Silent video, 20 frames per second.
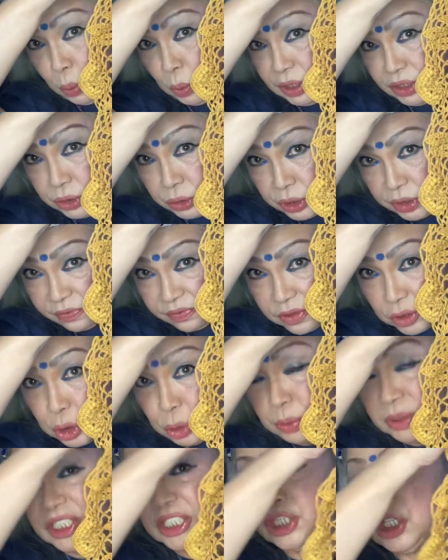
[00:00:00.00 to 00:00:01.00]
Wizard of
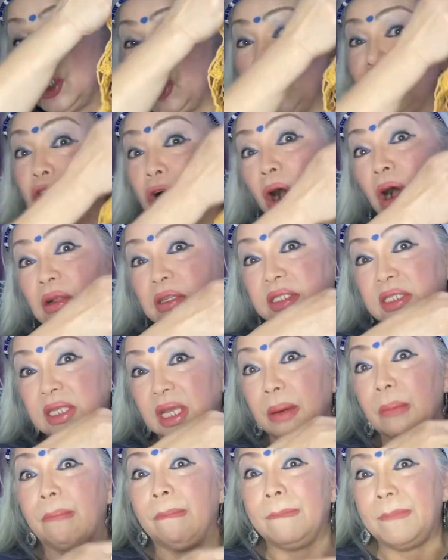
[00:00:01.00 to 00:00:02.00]
Loops, and she calls it
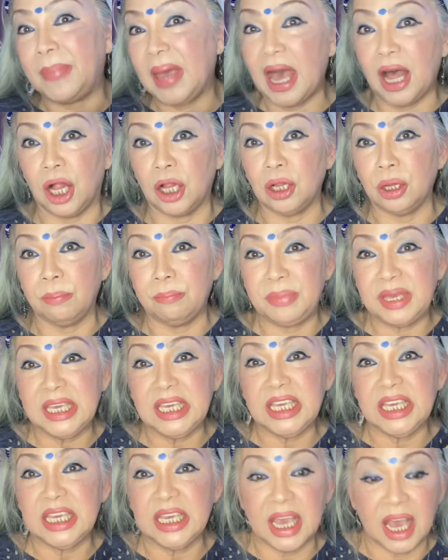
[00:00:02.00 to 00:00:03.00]
Belle,
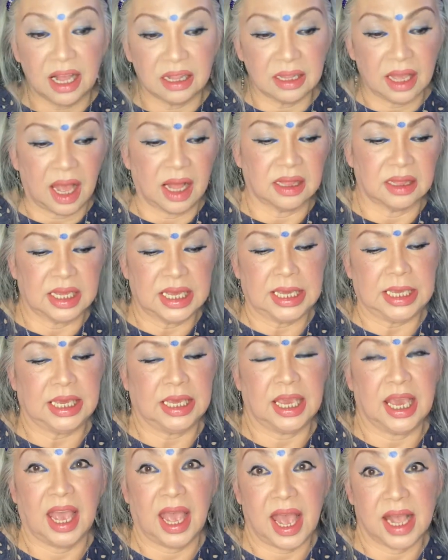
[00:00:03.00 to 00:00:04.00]
B-E-L-L-E, -E,
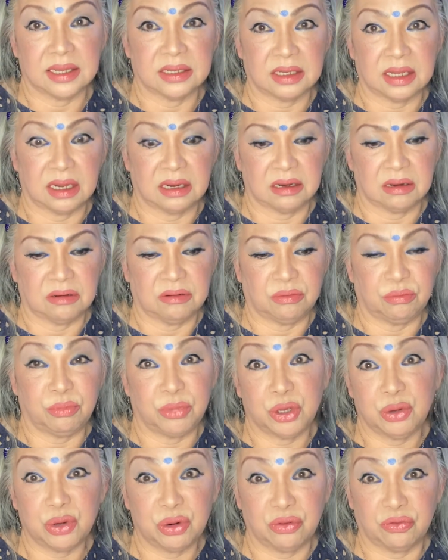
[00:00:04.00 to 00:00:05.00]
as in
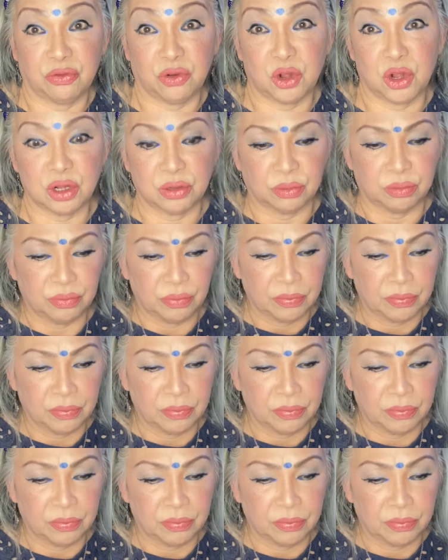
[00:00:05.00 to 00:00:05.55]
beautiful.